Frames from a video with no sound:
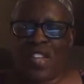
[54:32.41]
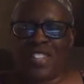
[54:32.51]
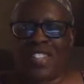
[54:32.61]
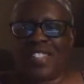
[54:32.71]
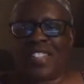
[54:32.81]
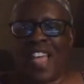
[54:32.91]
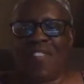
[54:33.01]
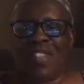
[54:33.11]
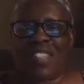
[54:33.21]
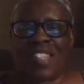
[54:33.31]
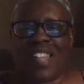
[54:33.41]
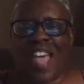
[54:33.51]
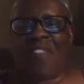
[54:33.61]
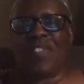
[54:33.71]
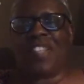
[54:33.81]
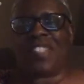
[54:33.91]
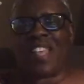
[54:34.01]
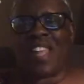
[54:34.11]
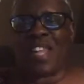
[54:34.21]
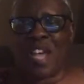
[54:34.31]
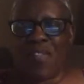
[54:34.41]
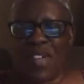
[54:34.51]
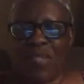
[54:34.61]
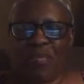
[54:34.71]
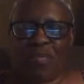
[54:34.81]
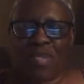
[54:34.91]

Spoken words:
And she's laughing and said, love it.